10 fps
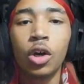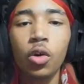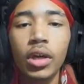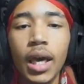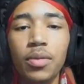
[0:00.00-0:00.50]
Who
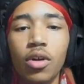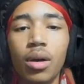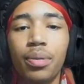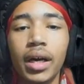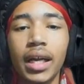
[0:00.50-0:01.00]
keeps on
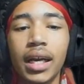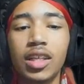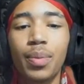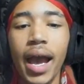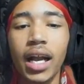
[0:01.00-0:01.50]
putting these
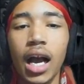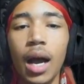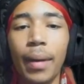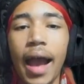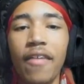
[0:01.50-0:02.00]
back
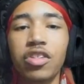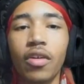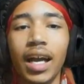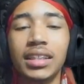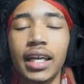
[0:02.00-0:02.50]
up after I
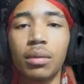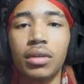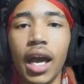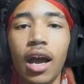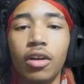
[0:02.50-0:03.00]
take them
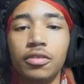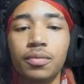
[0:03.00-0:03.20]
down?